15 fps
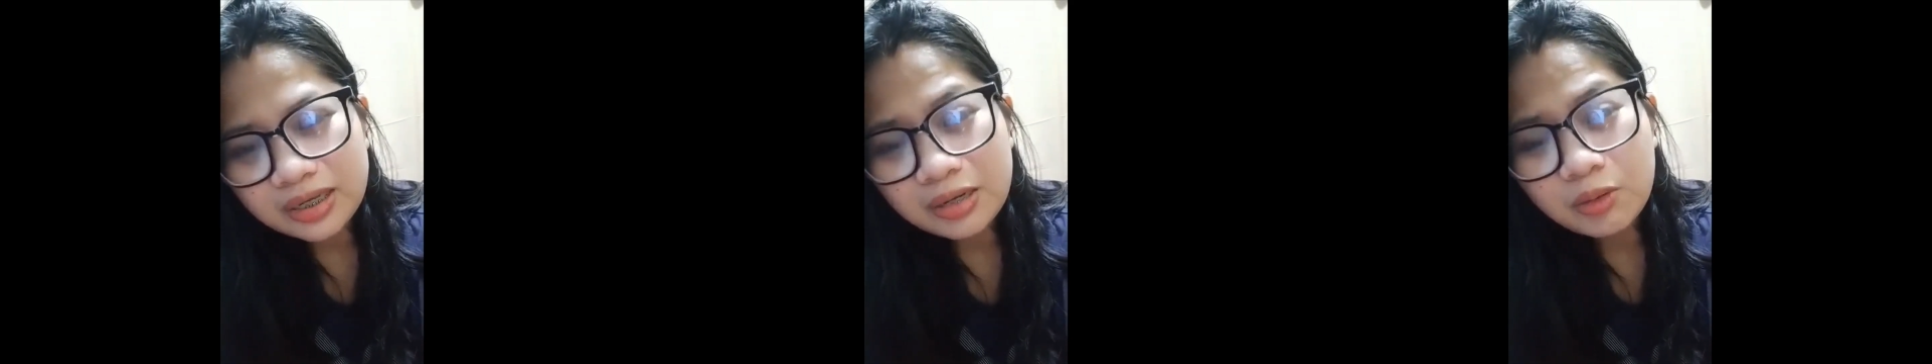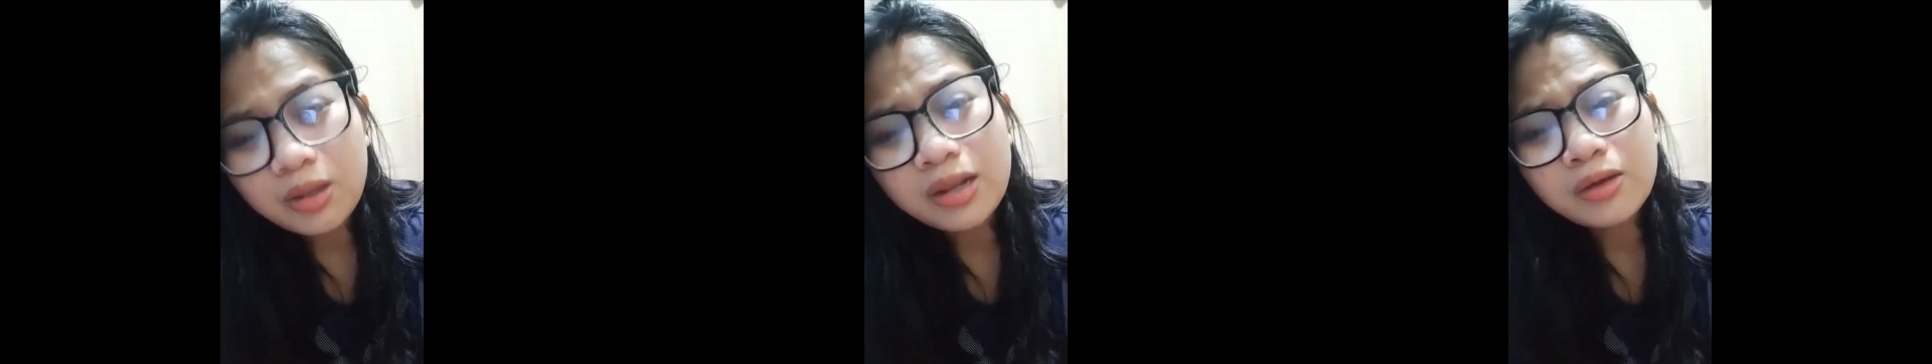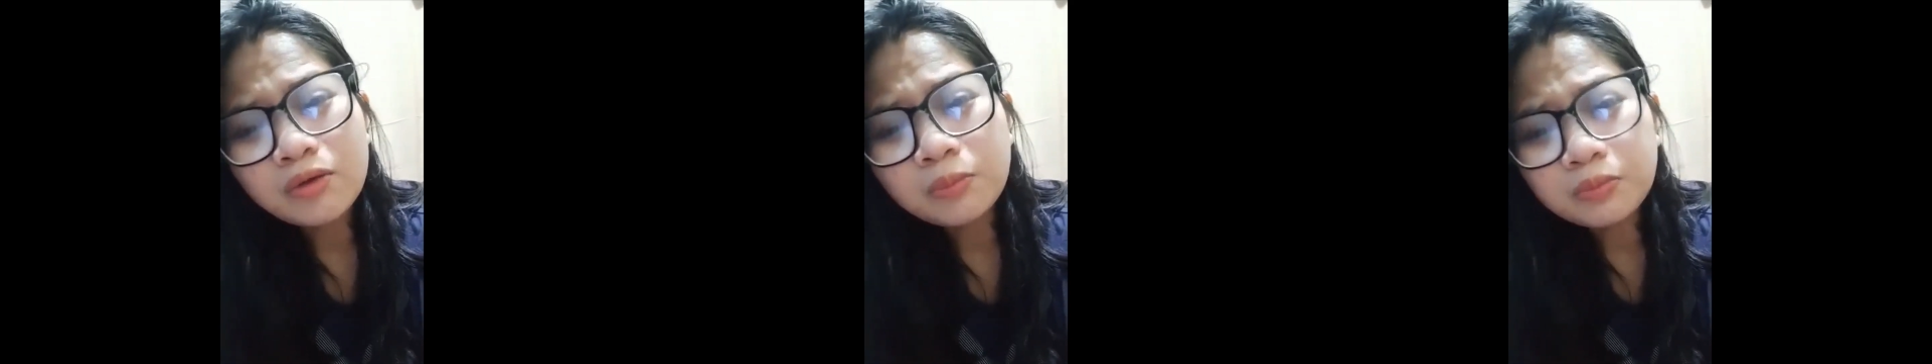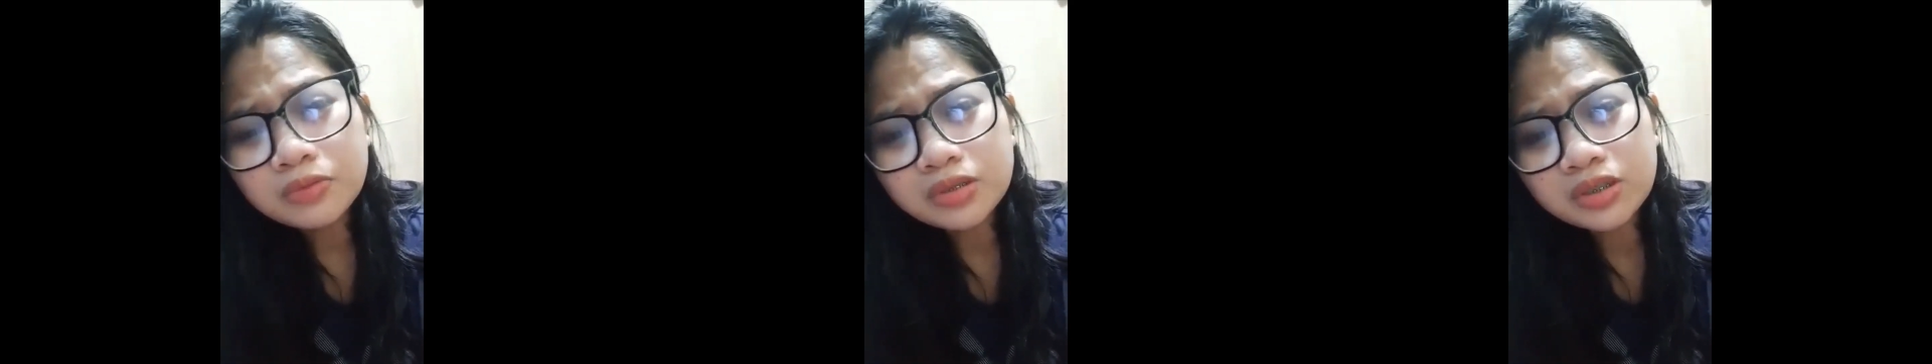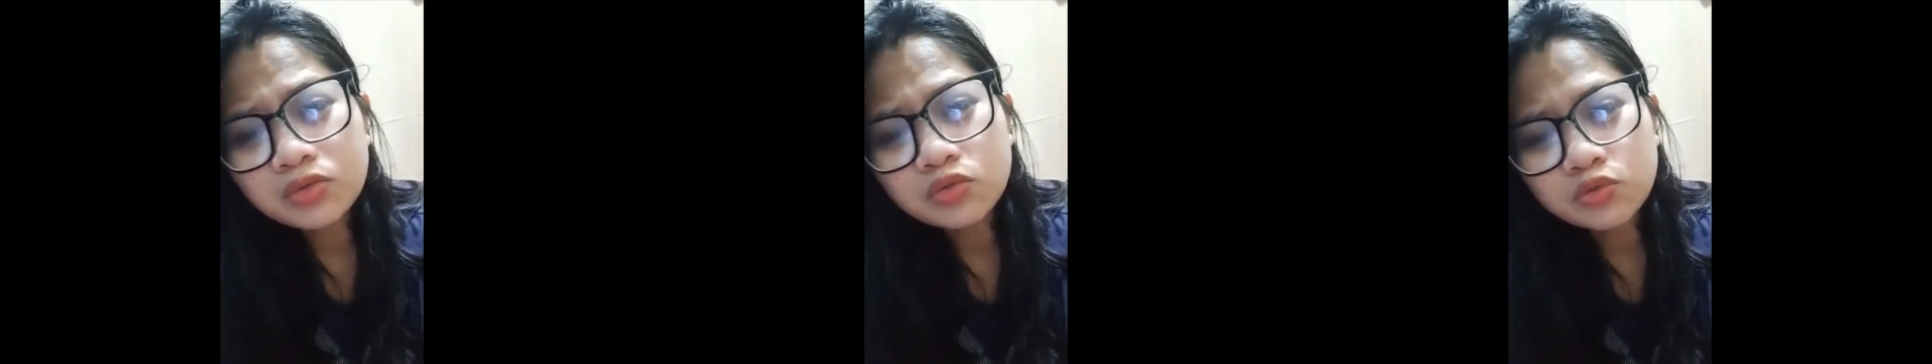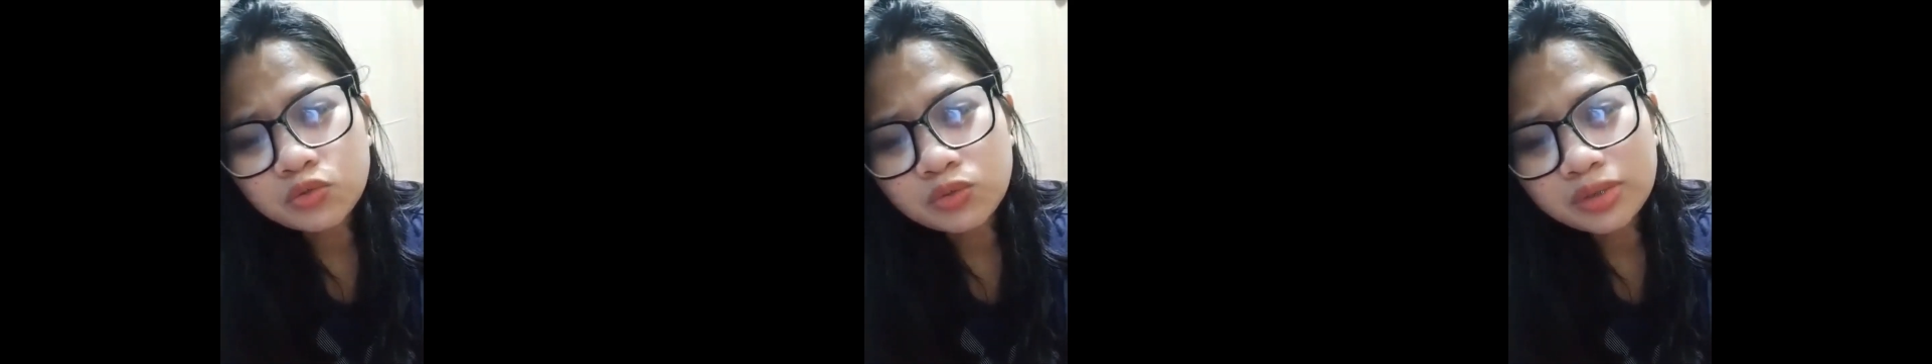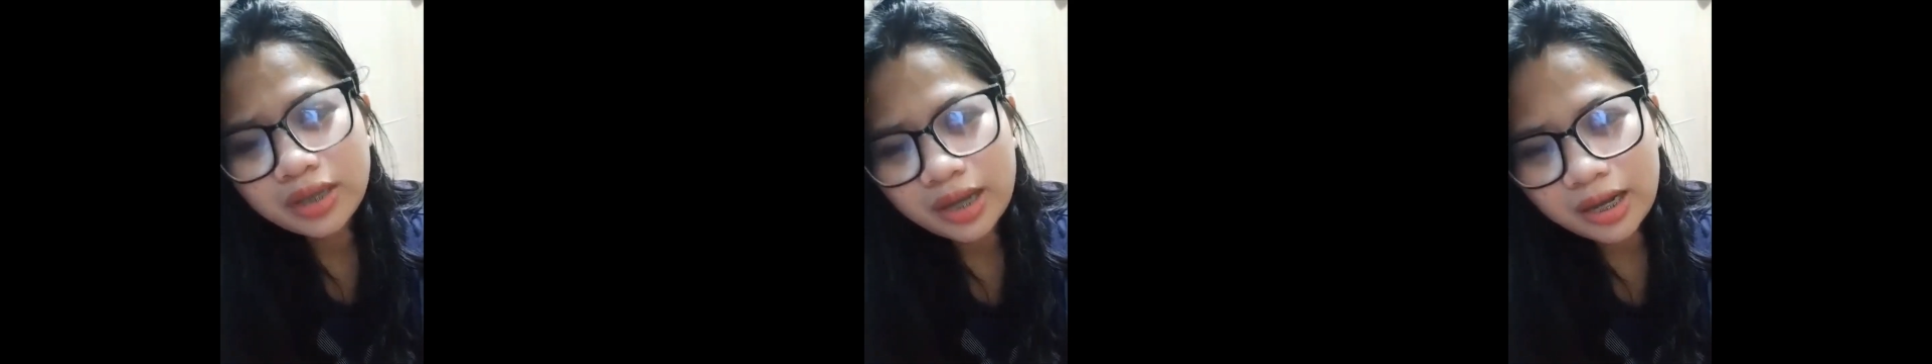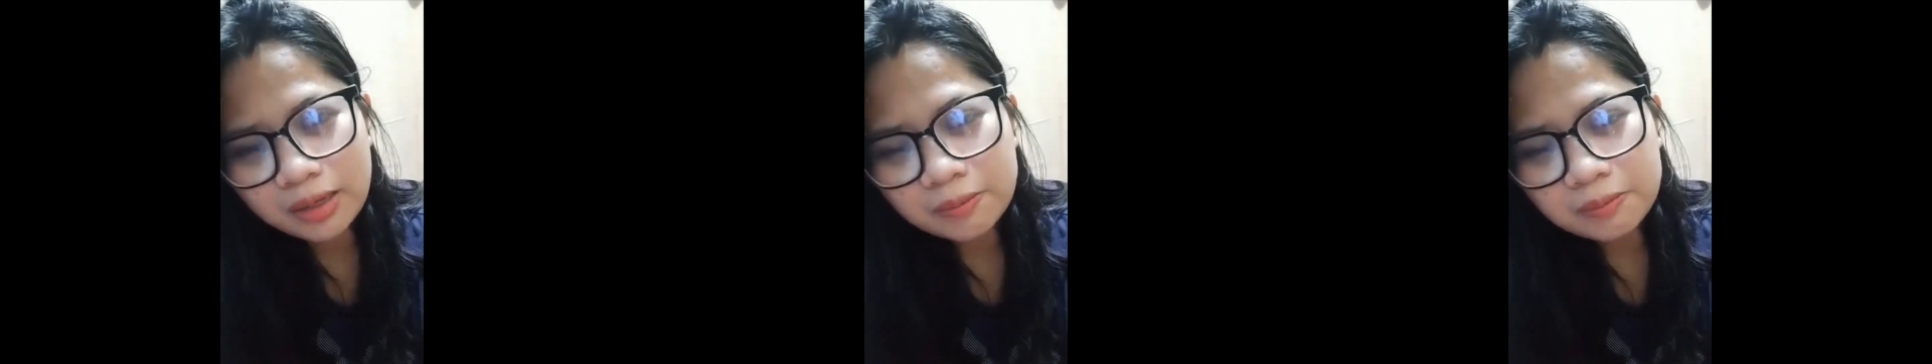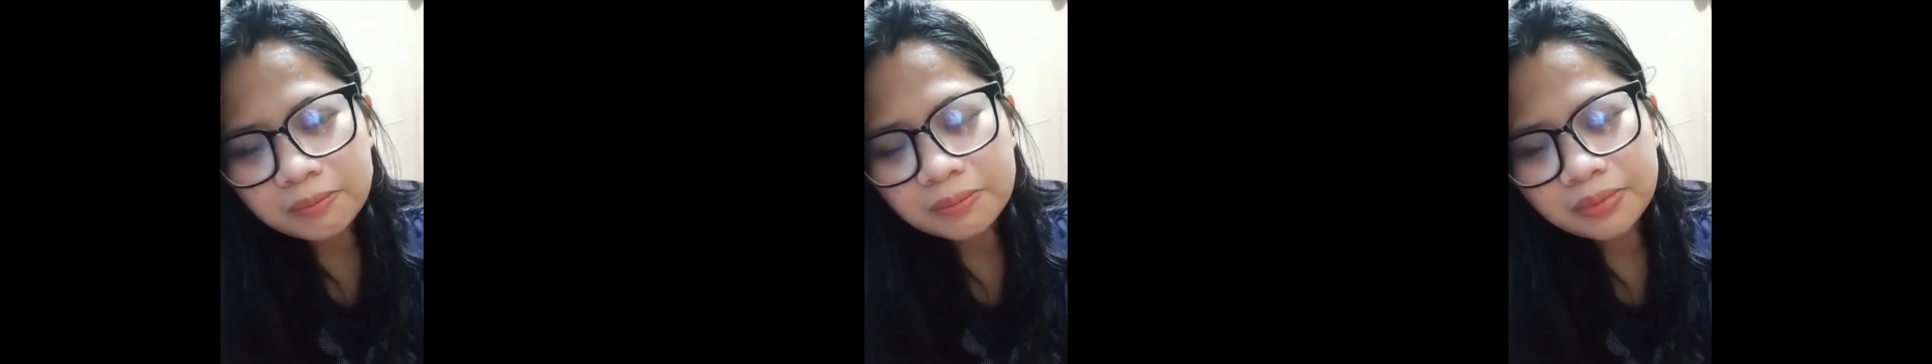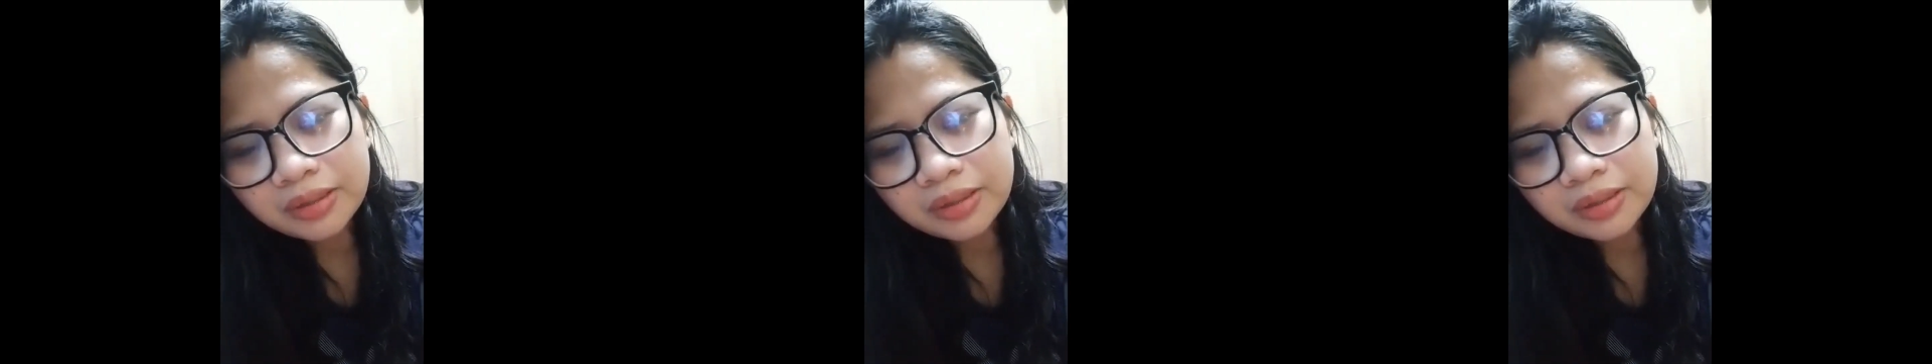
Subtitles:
Well, I hope to see you soon, Kam.